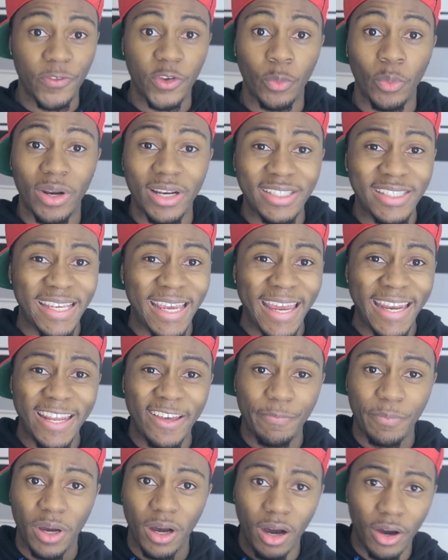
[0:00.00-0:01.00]
If you want to see
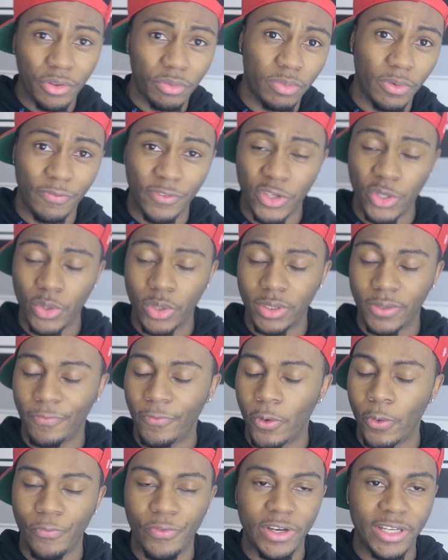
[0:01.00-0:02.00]
any of my other reviews,
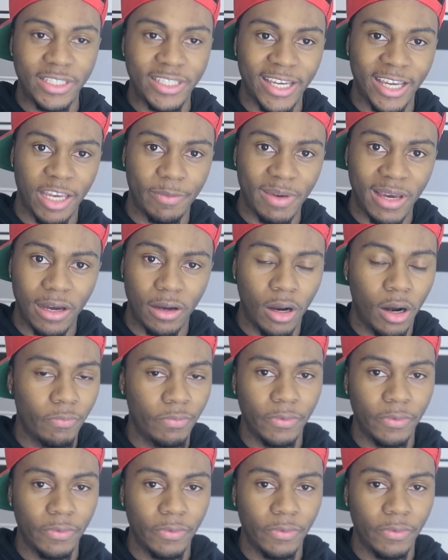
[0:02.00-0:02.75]
feel free to check them out.